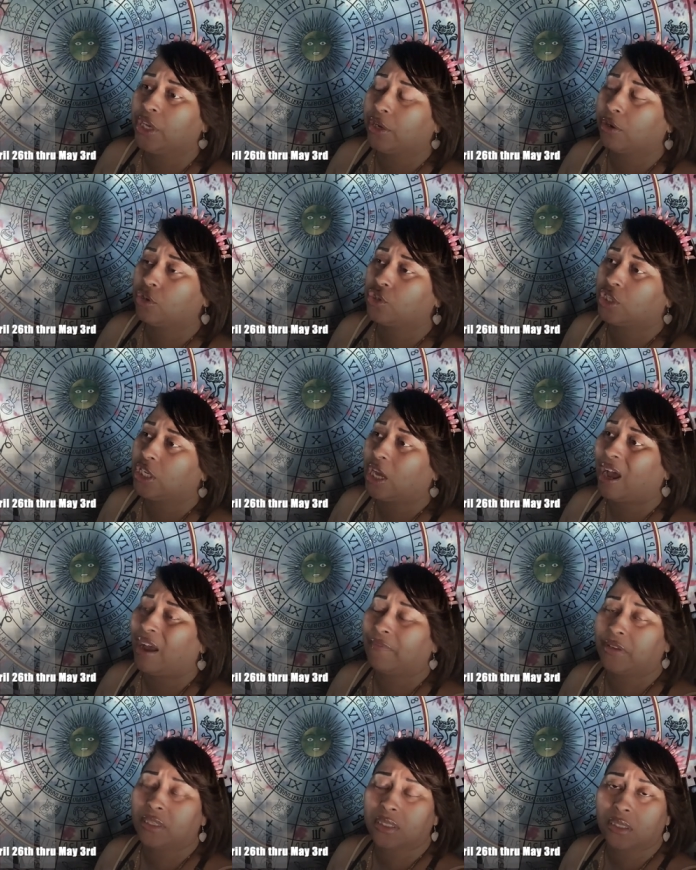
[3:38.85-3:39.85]
energy,
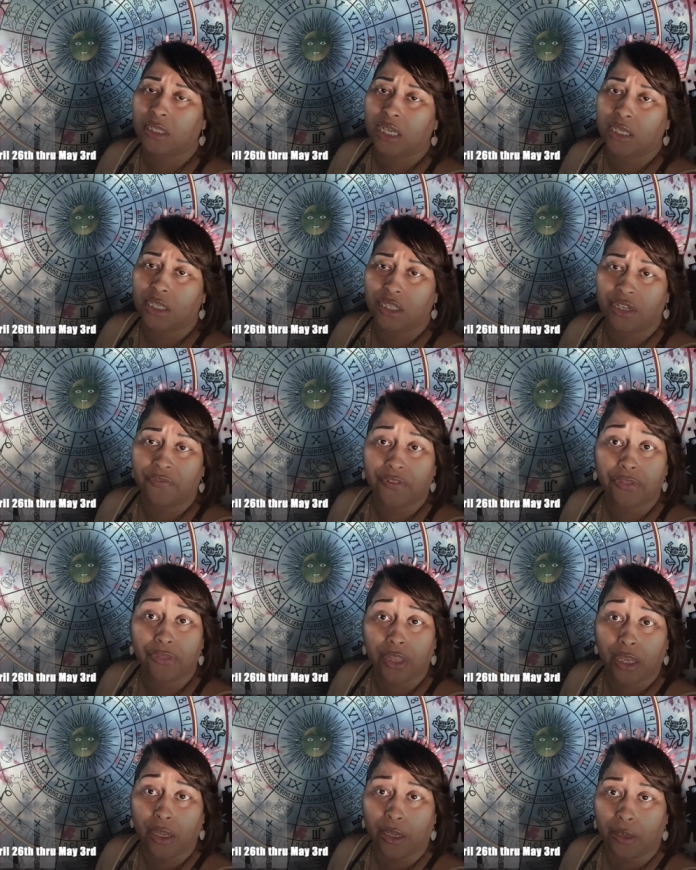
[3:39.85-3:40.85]
obviously, in a different
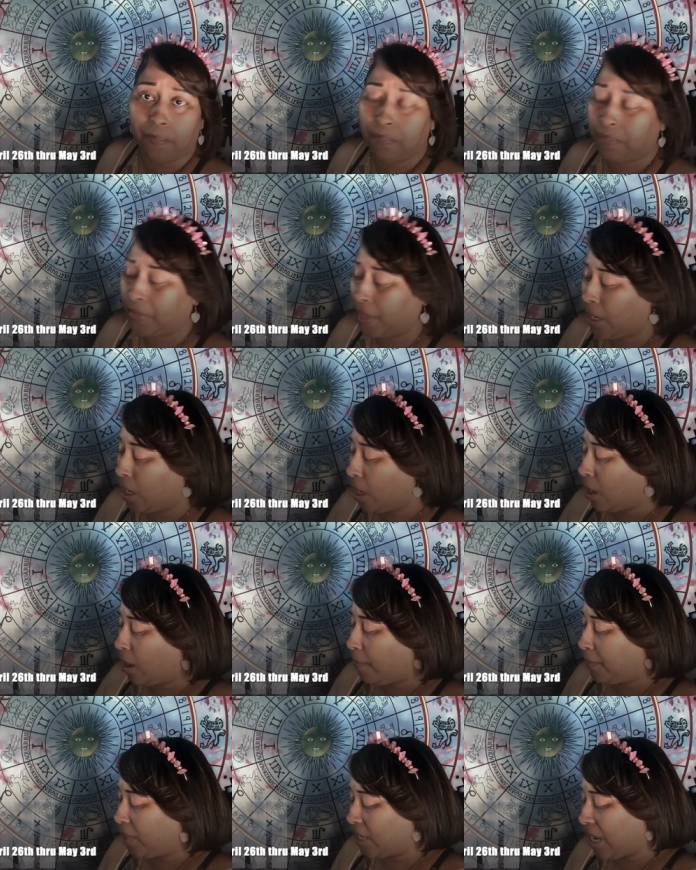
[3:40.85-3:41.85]
thing. But